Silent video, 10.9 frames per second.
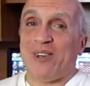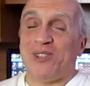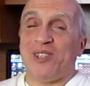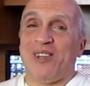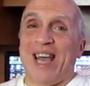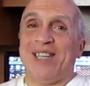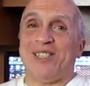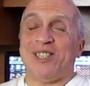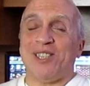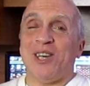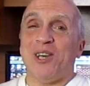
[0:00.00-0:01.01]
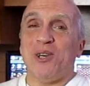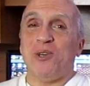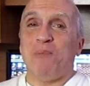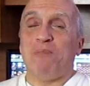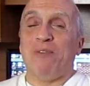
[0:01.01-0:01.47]
those donations,
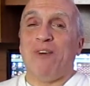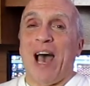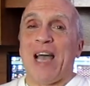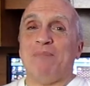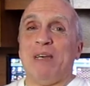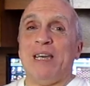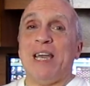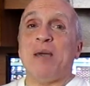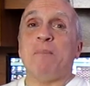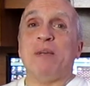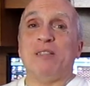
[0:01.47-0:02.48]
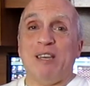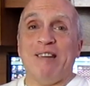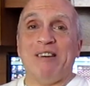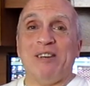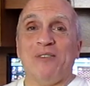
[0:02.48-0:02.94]
you provide me
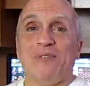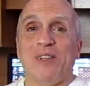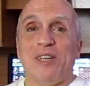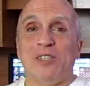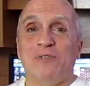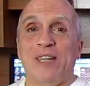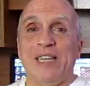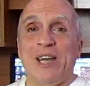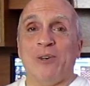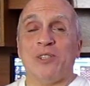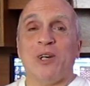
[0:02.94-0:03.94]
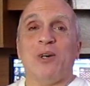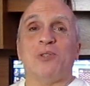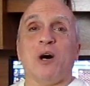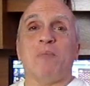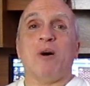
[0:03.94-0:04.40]
material for these videos.
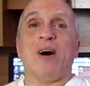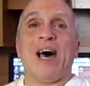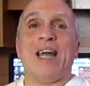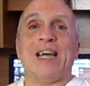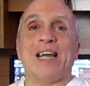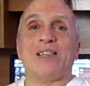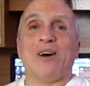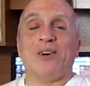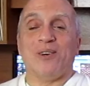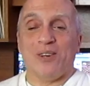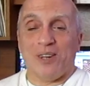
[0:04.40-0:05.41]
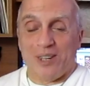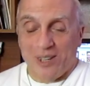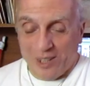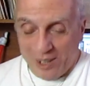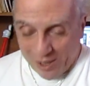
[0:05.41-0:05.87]
Domo arigato
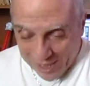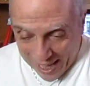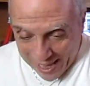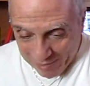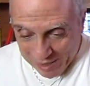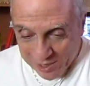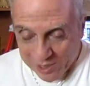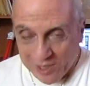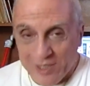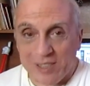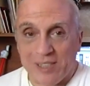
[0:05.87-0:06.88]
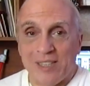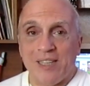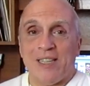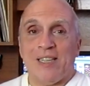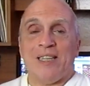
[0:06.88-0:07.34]
gozaimasu.
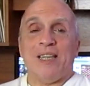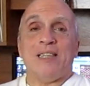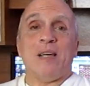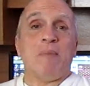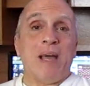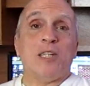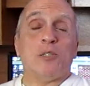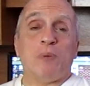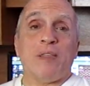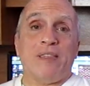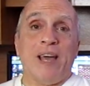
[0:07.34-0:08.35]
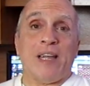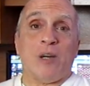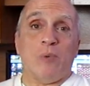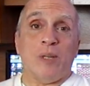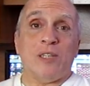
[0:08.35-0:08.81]
The man is
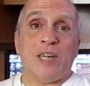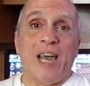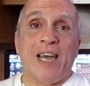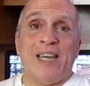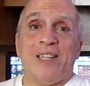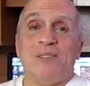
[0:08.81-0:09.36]
pathetic with his hate.